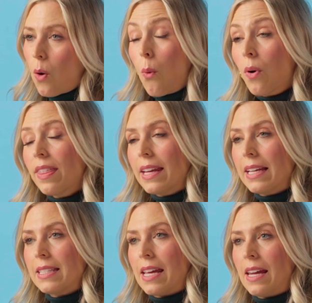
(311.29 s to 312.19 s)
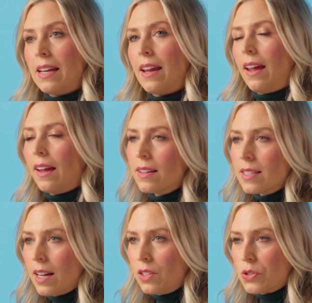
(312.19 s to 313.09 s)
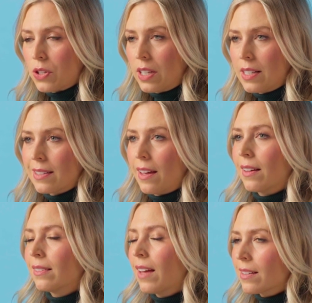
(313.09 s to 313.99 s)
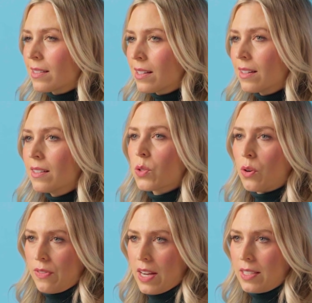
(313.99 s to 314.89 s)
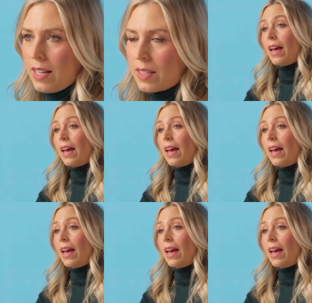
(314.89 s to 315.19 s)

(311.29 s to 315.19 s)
or they contain anti-nutrients like lectins or phytates.